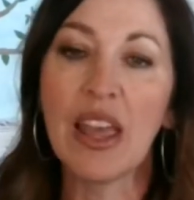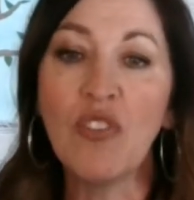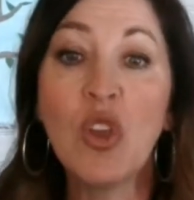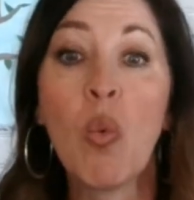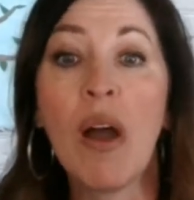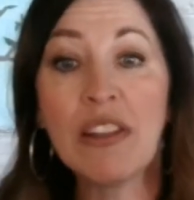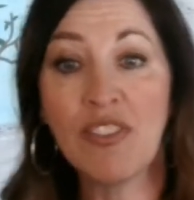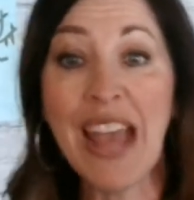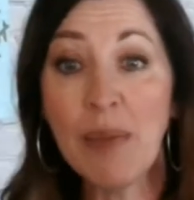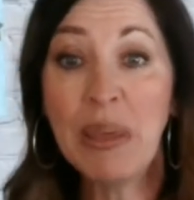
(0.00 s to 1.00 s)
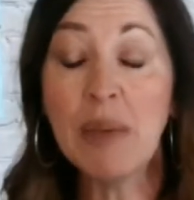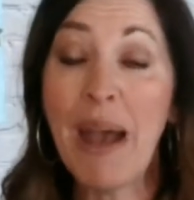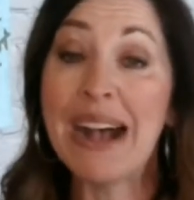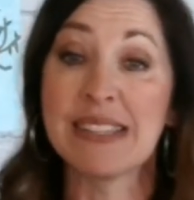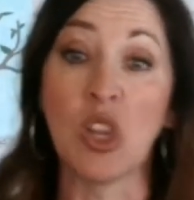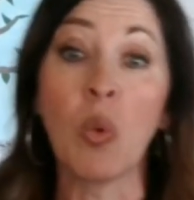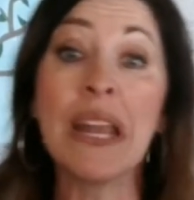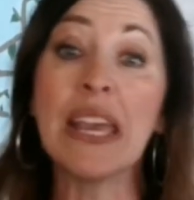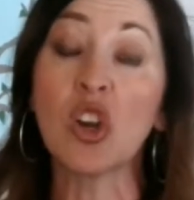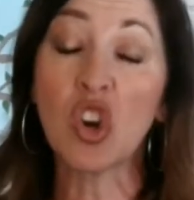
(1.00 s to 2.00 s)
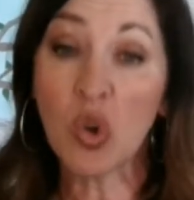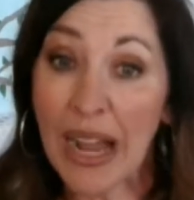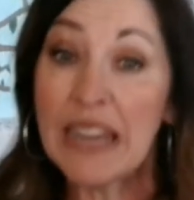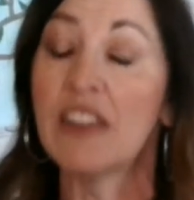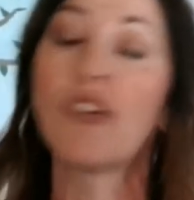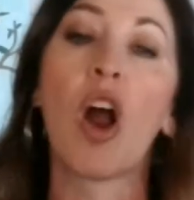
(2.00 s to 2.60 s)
If you want a VIP pass and you want to get credit